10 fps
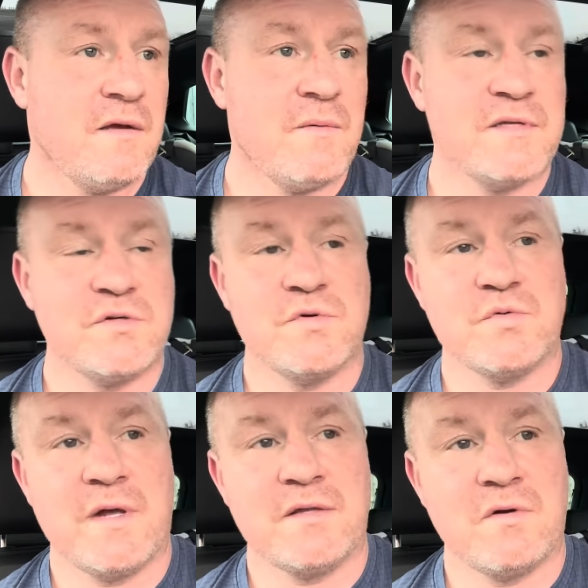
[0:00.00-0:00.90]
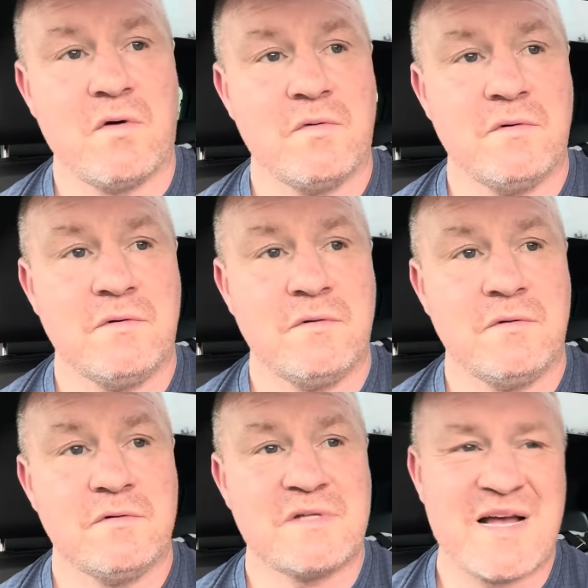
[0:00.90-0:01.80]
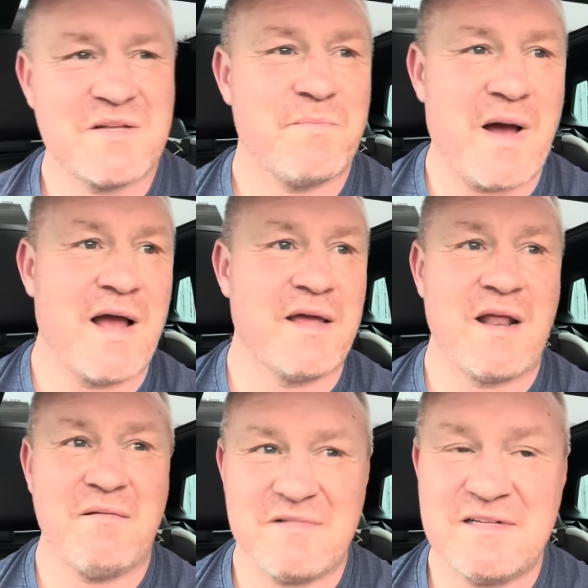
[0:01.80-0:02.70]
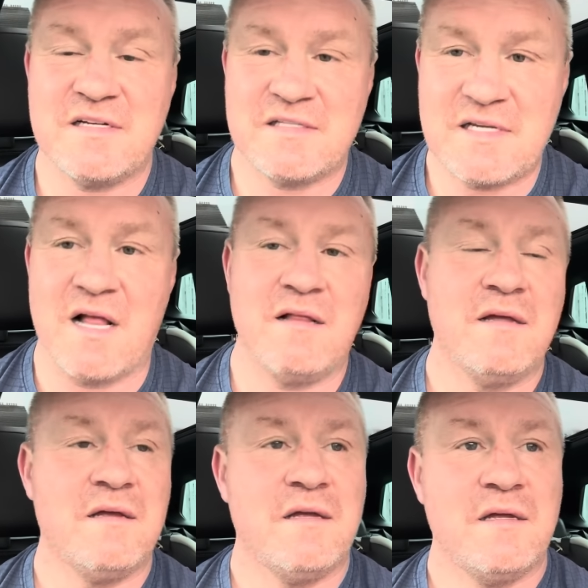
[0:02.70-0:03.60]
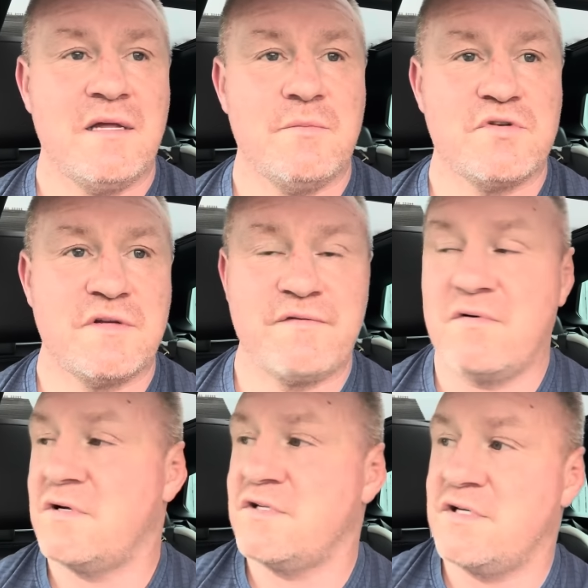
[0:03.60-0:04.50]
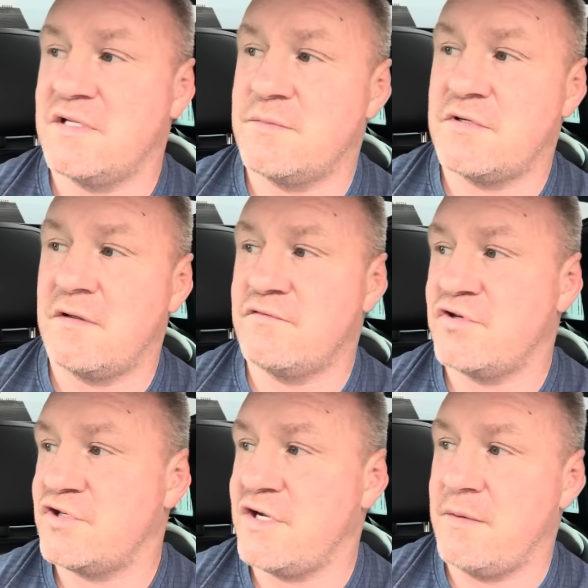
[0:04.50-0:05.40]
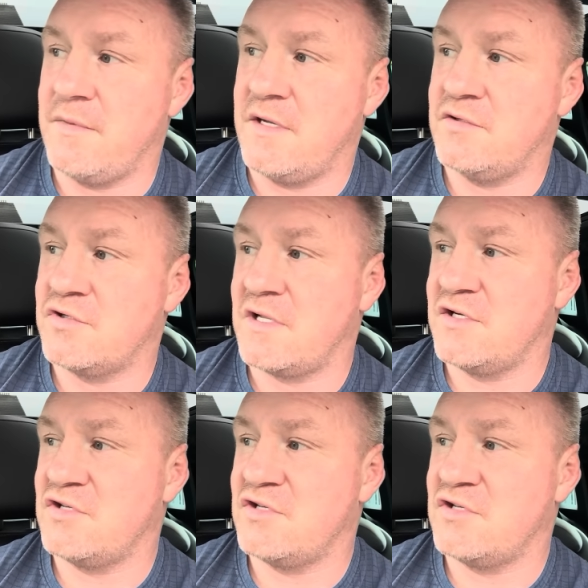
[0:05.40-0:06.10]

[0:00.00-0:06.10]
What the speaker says: went to his window, started banging at him, like you could tell. He must have fucking shit himself just seeing me, just like